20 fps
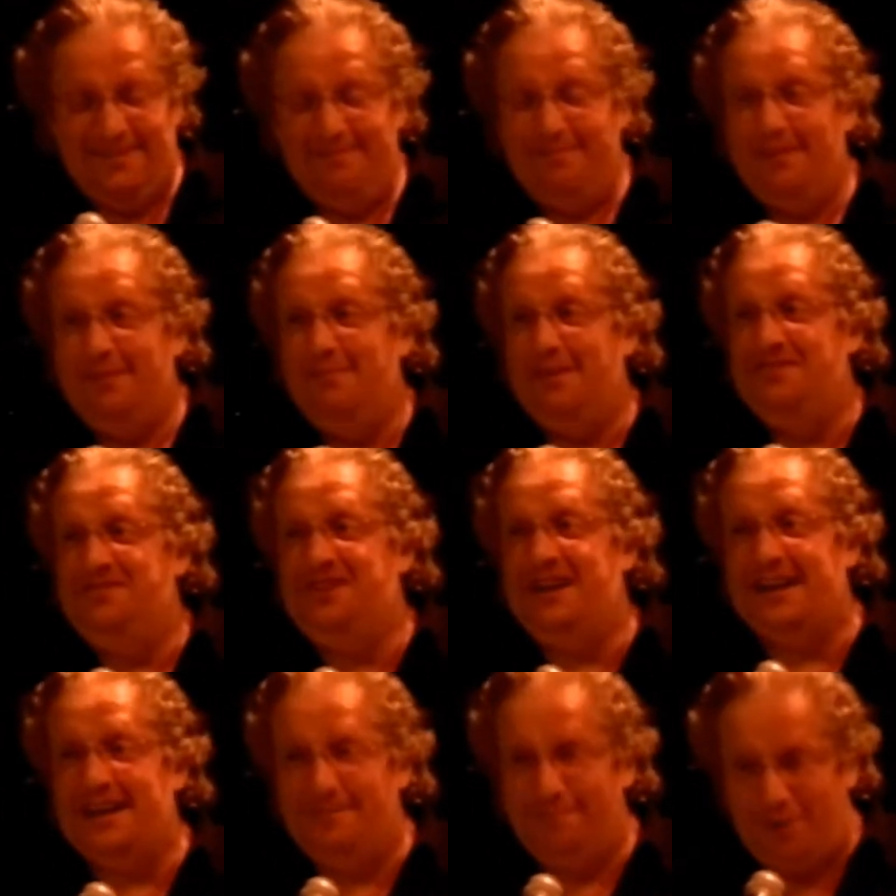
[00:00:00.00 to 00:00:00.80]
My
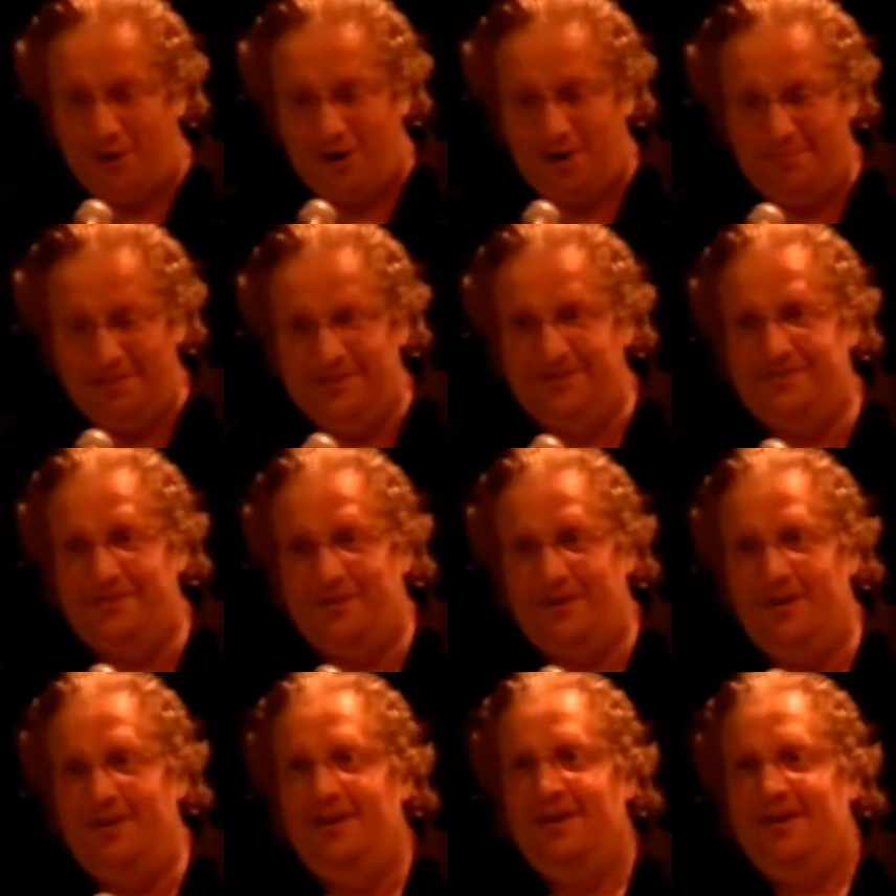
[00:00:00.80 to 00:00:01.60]
second poem
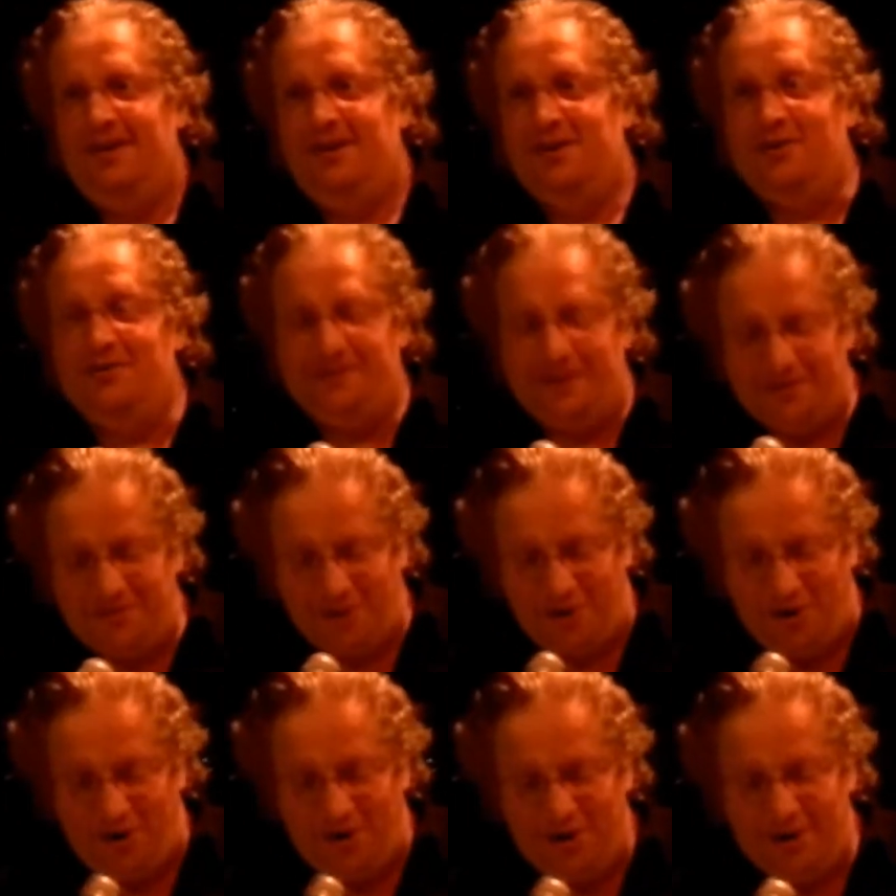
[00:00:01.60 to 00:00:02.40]
goes out to
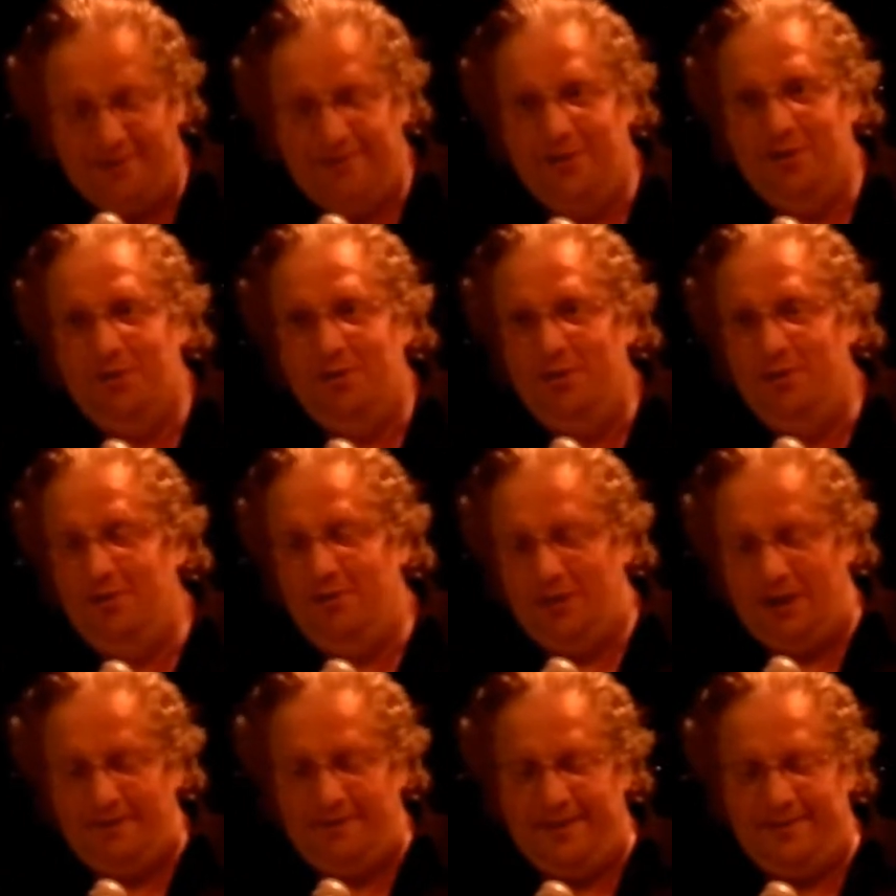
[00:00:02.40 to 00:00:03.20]
all of you who
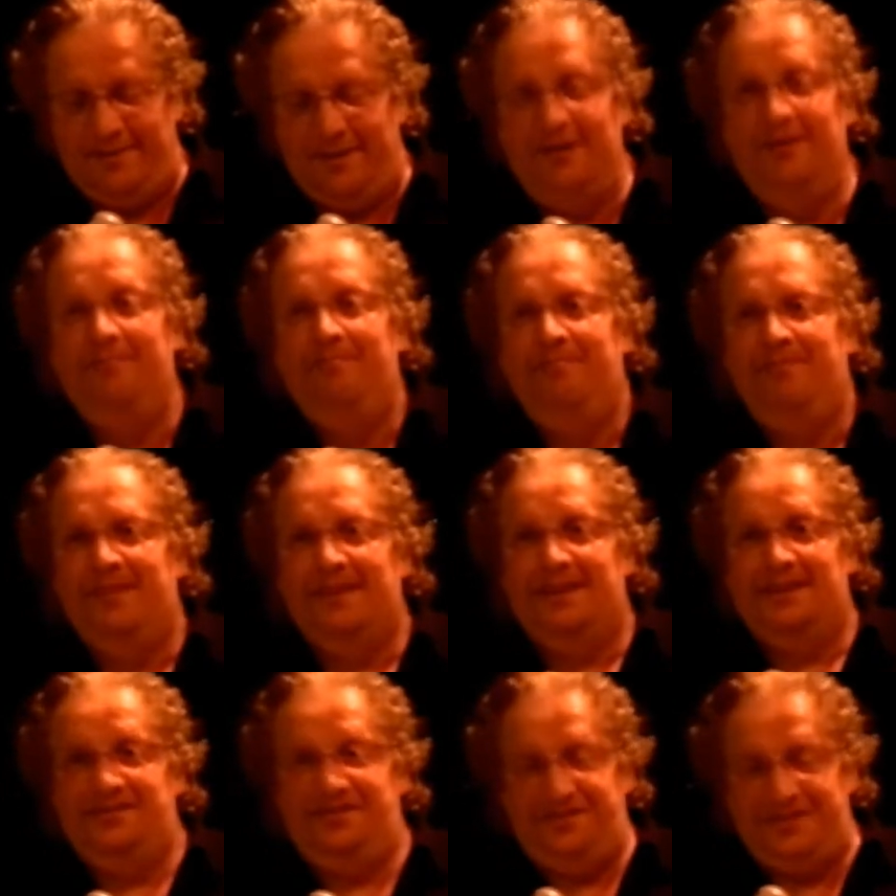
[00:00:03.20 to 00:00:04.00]
have ever
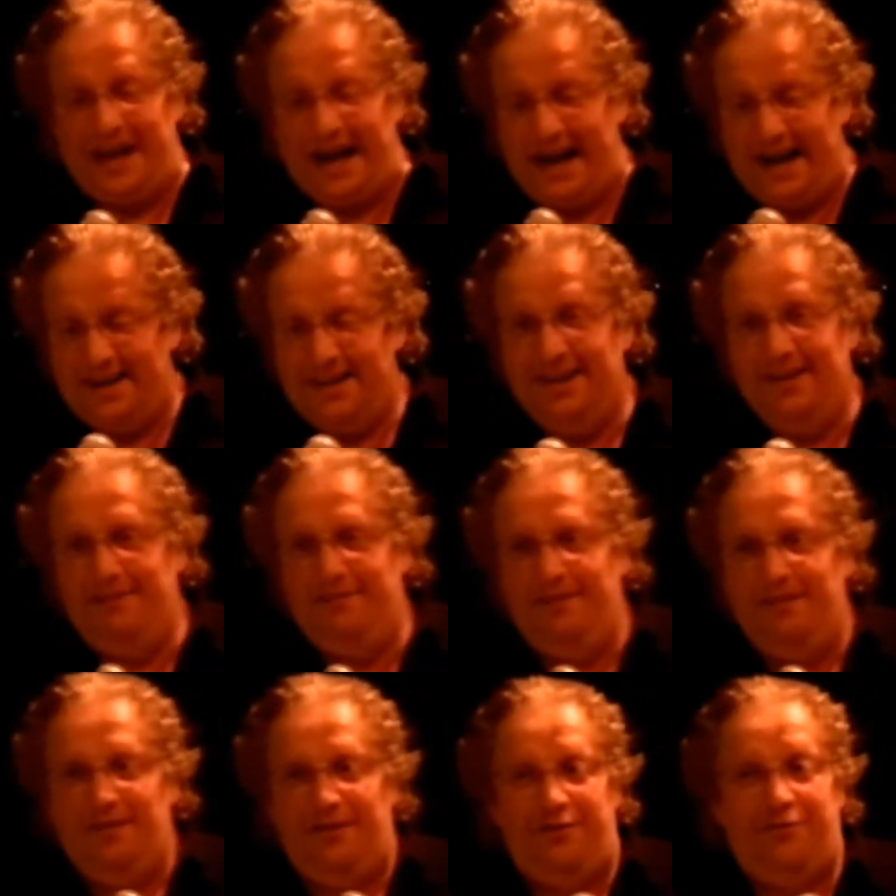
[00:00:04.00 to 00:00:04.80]
sat at
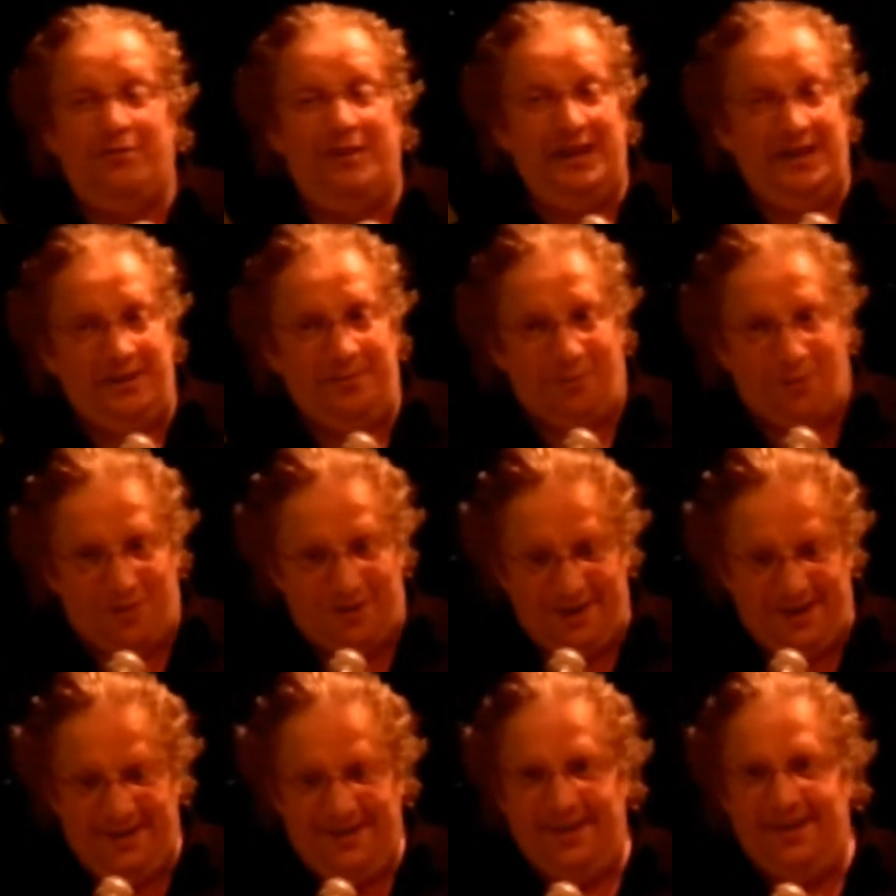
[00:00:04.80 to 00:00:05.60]
3 in the
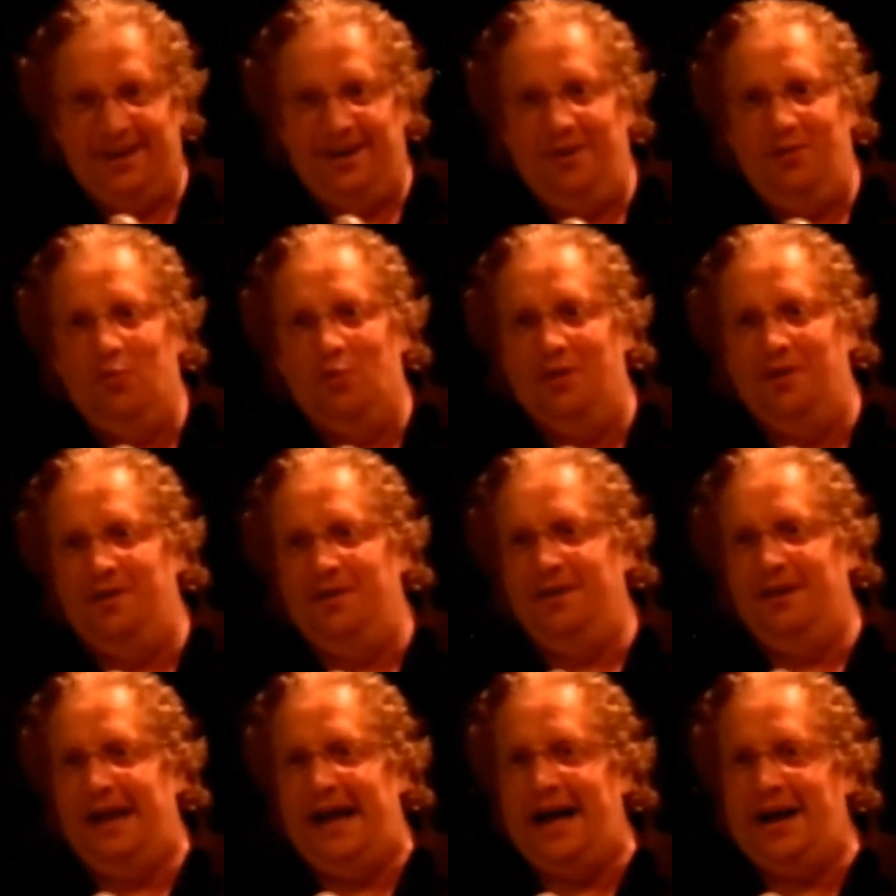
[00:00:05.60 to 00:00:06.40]
morning in a
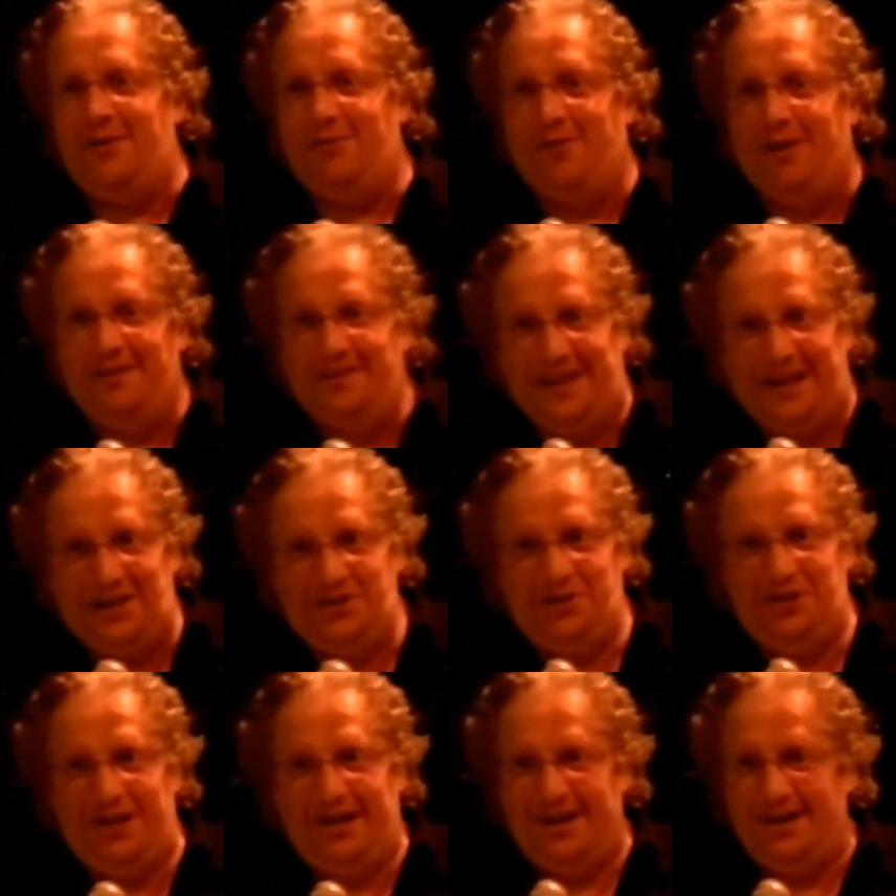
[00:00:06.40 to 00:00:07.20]
wooden Adirondack
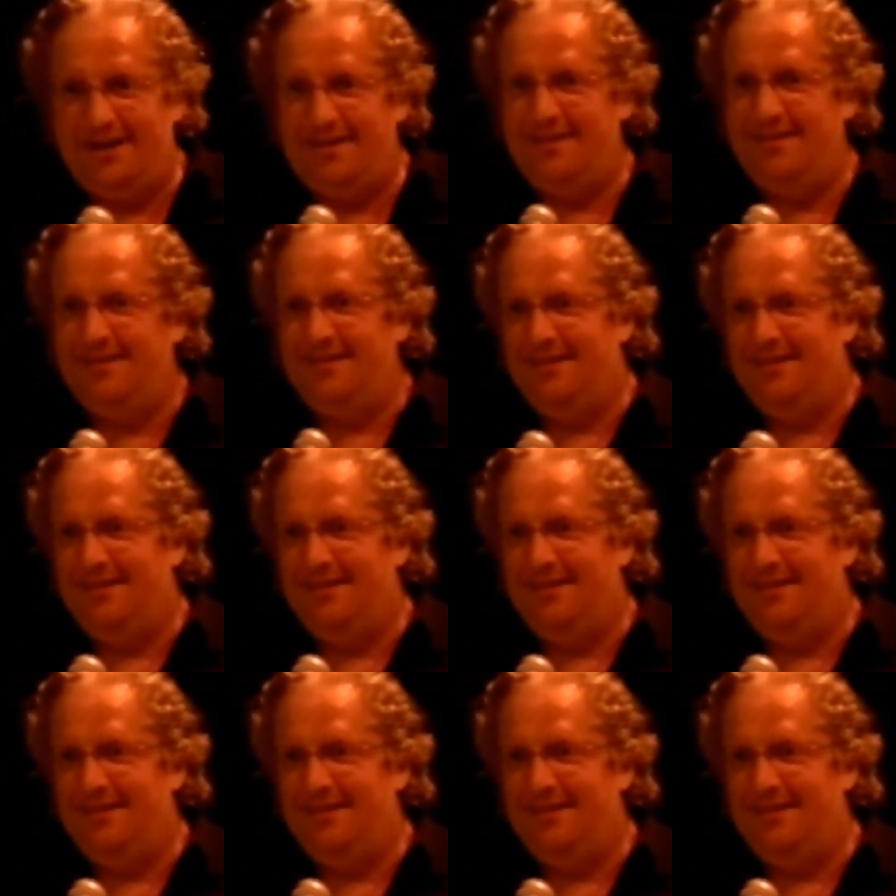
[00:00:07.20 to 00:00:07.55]
chair